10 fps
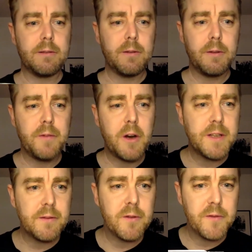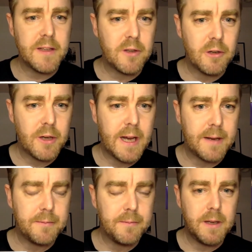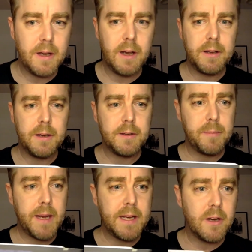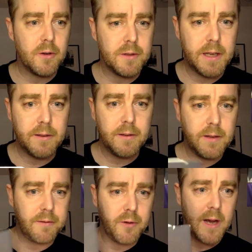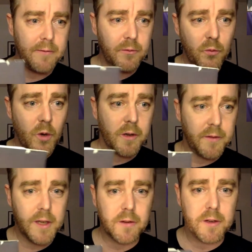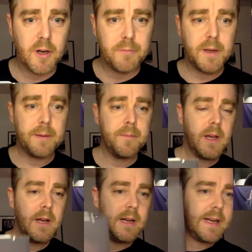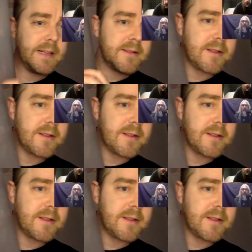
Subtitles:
things to look at. Depending on if you have one or the other copy. It's